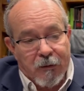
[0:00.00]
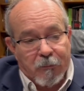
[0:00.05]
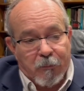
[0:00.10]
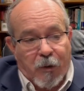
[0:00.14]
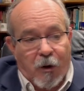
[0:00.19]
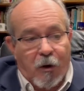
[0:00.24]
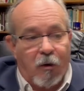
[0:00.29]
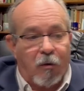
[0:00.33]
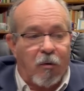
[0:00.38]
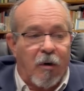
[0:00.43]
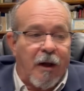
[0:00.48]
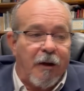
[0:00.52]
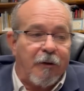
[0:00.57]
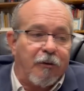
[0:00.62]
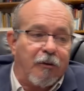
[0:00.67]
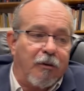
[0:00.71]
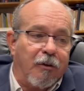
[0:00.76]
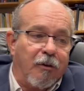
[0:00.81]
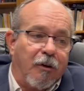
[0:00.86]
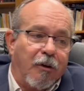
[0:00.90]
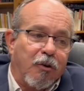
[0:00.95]
Paul writes
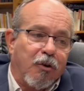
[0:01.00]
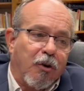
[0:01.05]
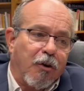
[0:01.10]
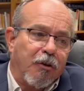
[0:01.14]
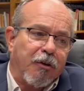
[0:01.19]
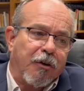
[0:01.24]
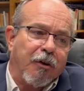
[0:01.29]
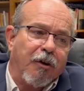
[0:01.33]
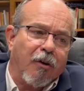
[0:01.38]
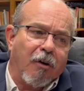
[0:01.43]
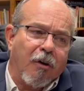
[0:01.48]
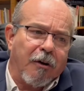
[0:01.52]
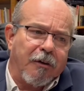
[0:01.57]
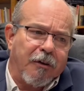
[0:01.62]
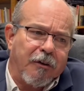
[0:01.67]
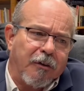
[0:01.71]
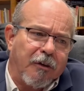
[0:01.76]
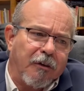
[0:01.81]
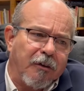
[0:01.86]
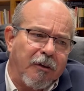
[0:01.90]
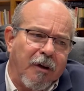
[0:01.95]
to the church in Corinth, he
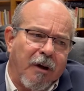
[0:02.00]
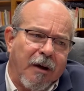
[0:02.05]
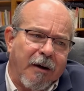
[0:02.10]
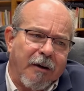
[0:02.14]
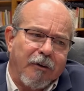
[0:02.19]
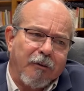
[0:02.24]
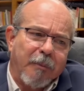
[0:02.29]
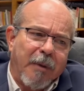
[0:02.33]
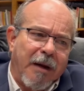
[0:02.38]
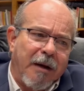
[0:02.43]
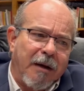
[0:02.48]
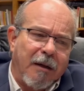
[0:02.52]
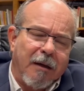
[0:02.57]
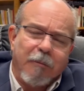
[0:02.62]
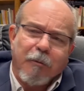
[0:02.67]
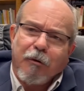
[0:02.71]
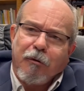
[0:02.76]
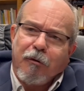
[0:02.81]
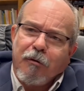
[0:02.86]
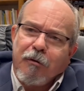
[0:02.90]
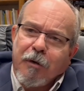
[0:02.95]
says, God has made him
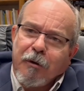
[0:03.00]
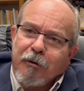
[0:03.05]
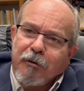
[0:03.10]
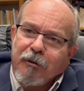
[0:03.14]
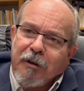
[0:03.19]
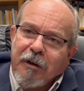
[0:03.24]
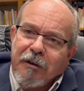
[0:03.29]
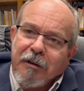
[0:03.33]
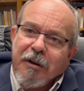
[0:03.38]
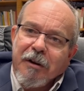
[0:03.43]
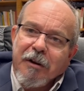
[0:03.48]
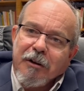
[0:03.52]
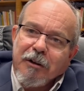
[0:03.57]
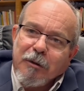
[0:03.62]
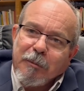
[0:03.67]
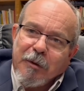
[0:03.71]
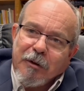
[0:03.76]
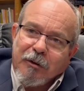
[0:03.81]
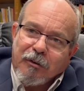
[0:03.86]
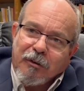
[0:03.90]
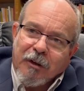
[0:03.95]
who knew no sin to
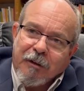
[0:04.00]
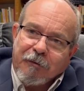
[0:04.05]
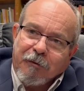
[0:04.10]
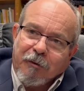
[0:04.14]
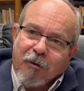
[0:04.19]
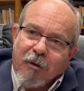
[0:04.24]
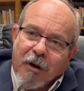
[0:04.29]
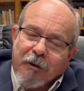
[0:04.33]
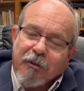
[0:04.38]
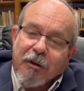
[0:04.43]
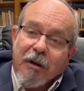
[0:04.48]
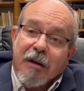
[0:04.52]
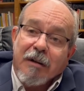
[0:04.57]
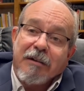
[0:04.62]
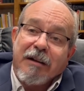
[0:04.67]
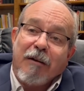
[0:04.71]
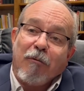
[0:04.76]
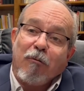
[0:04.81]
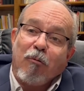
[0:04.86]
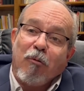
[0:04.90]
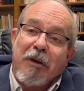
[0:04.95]
be sin for us,
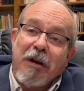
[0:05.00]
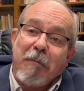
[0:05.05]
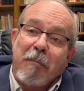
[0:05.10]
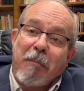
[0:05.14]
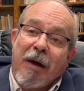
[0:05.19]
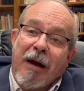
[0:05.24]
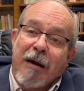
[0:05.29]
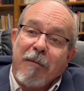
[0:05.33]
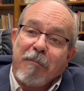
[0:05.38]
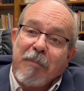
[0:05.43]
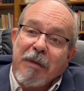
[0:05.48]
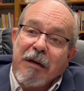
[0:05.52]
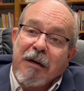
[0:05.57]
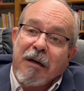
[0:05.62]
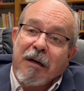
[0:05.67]
that we might be